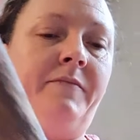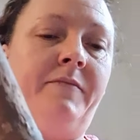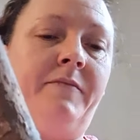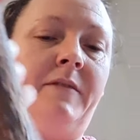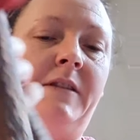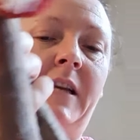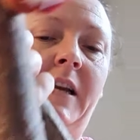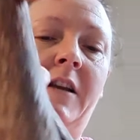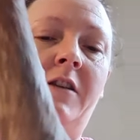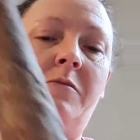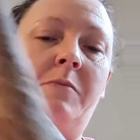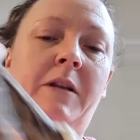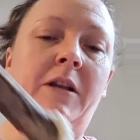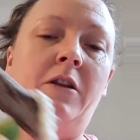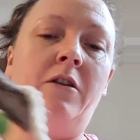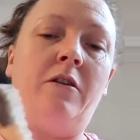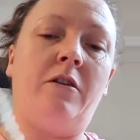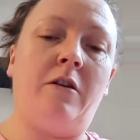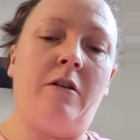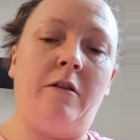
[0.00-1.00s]
The thing is, when
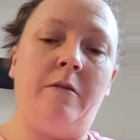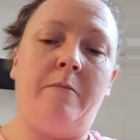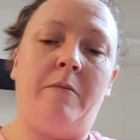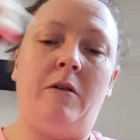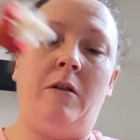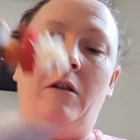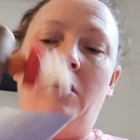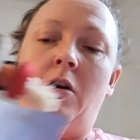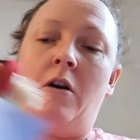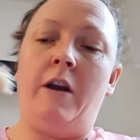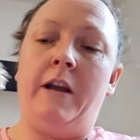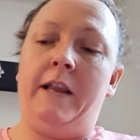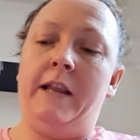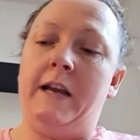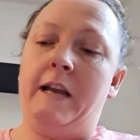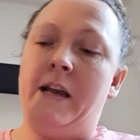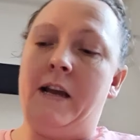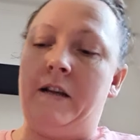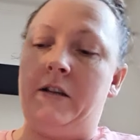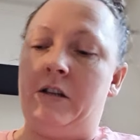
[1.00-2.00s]
you look at them online,
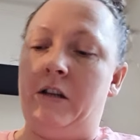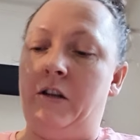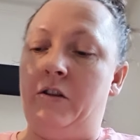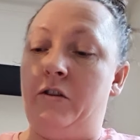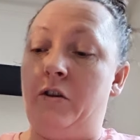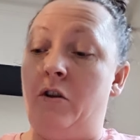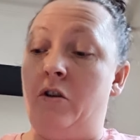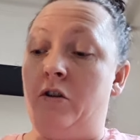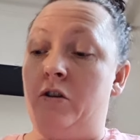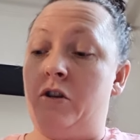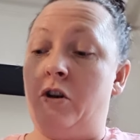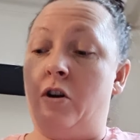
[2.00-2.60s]
they actually do look